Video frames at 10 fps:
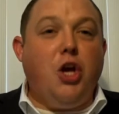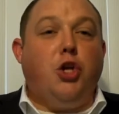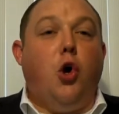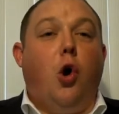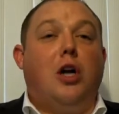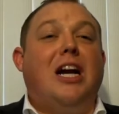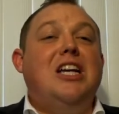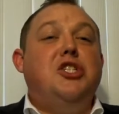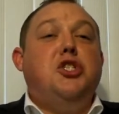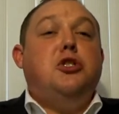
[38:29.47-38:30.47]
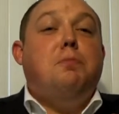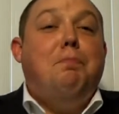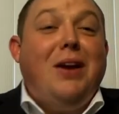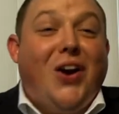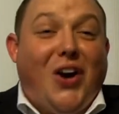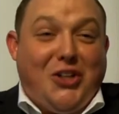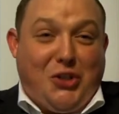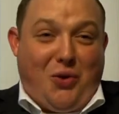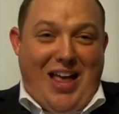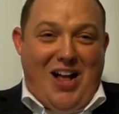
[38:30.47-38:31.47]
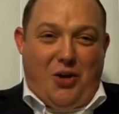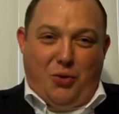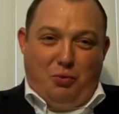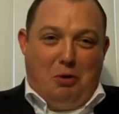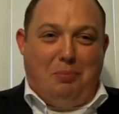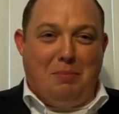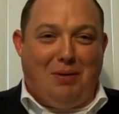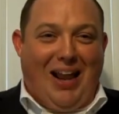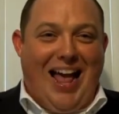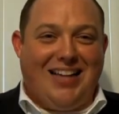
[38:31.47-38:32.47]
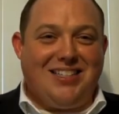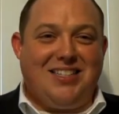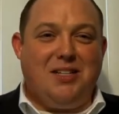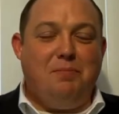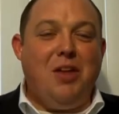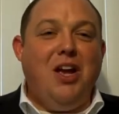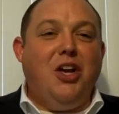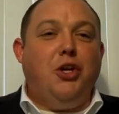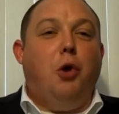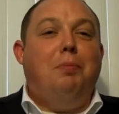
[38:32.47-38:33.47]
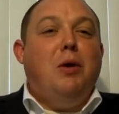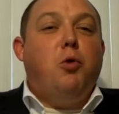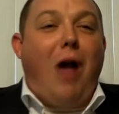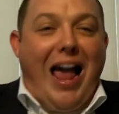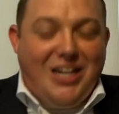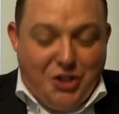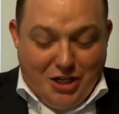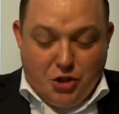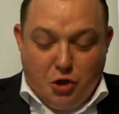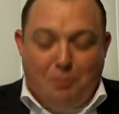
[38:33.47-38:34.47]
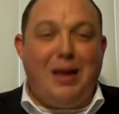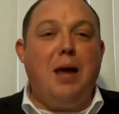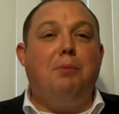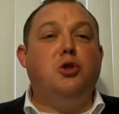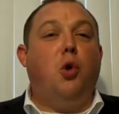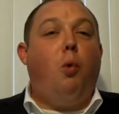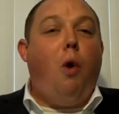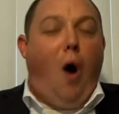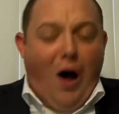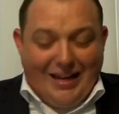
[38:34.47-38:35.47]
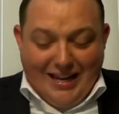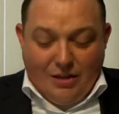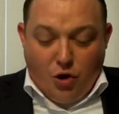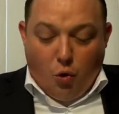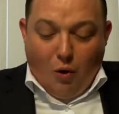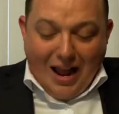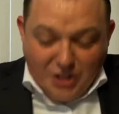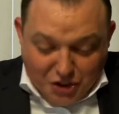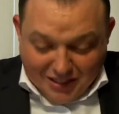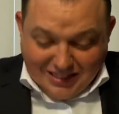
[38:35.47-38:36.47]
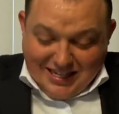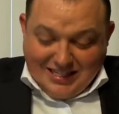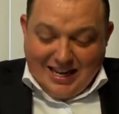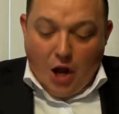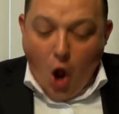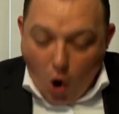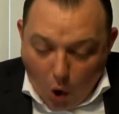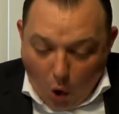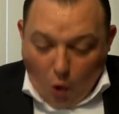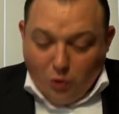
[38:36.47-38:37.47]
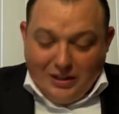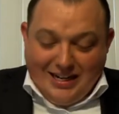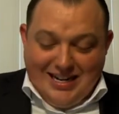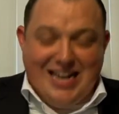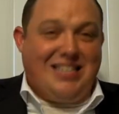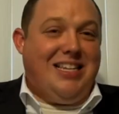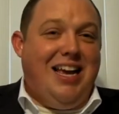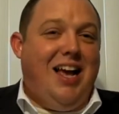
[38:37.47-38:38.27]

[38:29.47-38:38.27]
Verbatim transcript: Your spiritual health will be blessed. You'll be righteous. You'll be able to walk in the righteousness and holiness